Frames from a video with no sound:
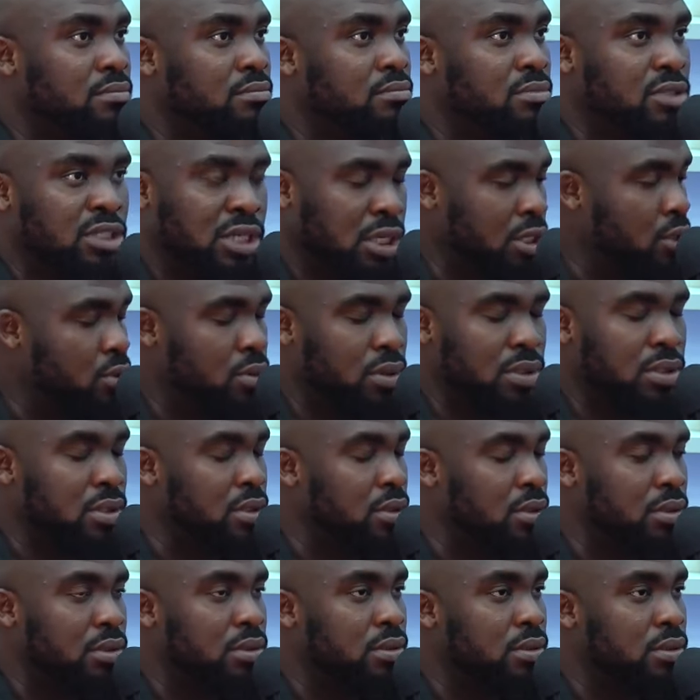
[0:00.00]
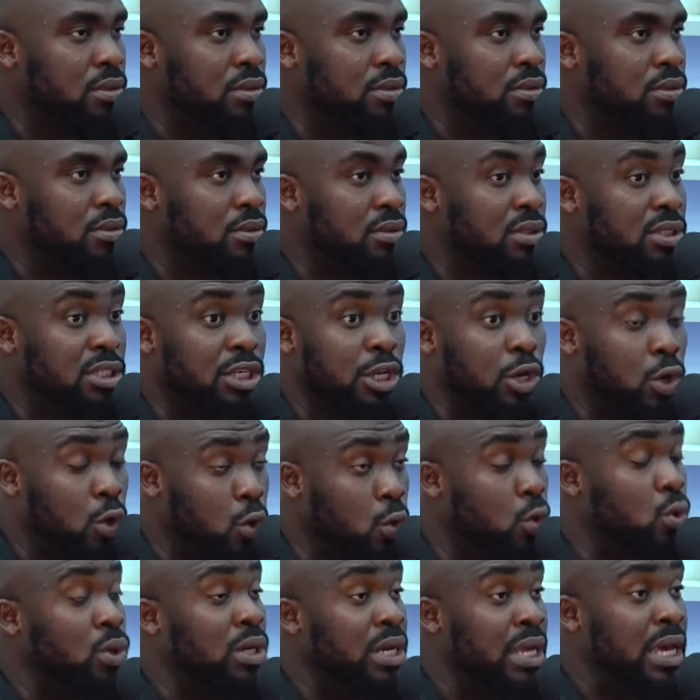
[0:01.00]
Mm. Genuinely, the
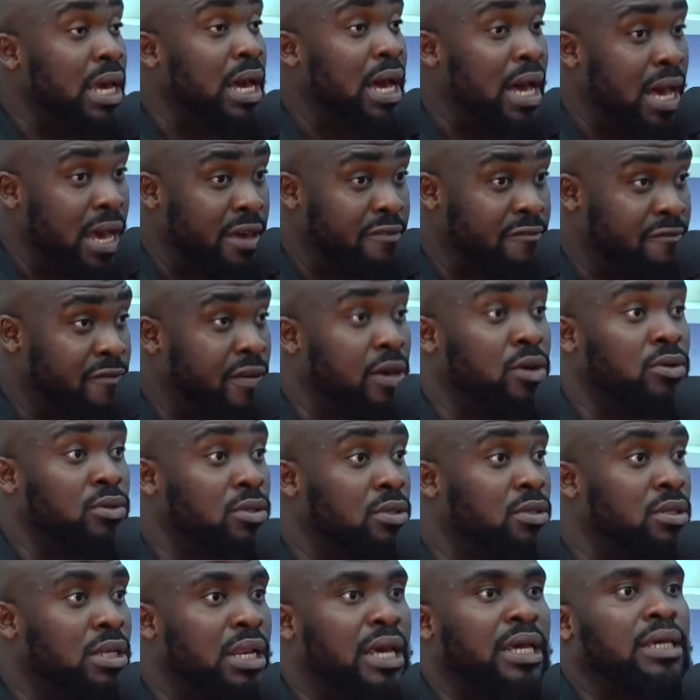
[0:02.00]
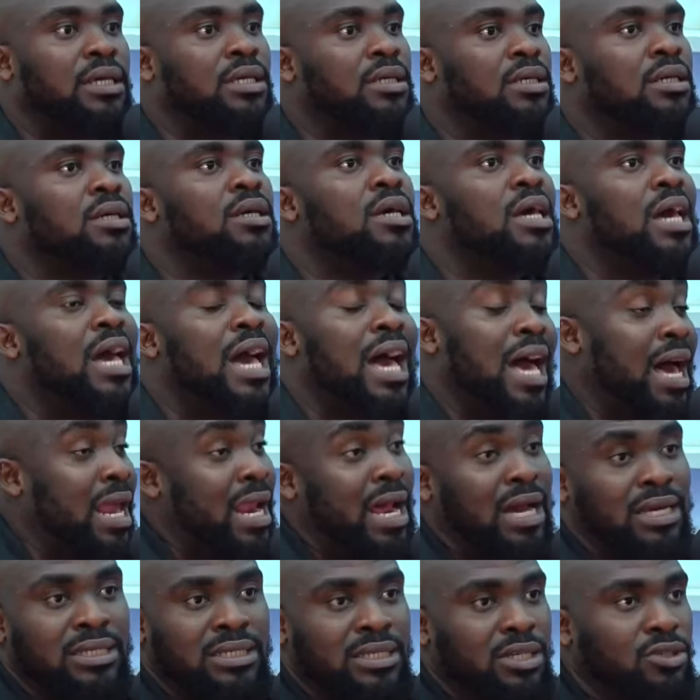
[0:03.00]
lonelier I felt. Like I had
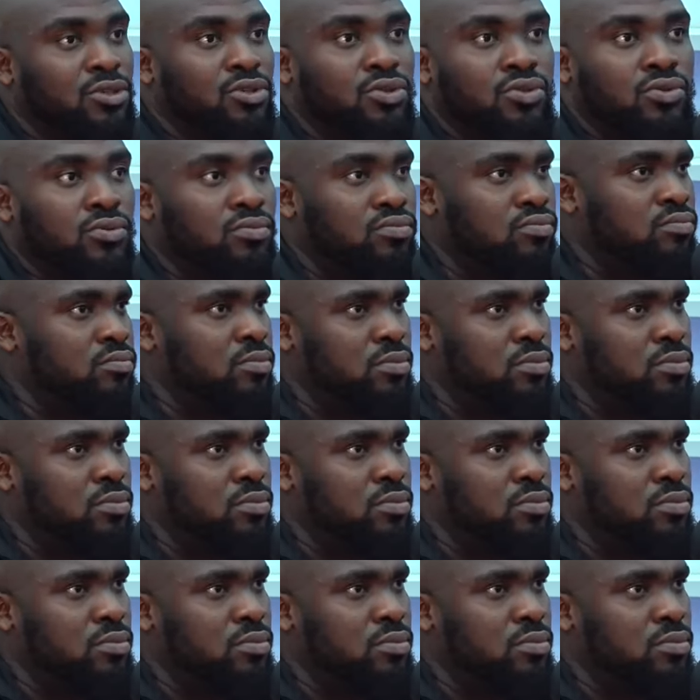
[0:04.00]
access to.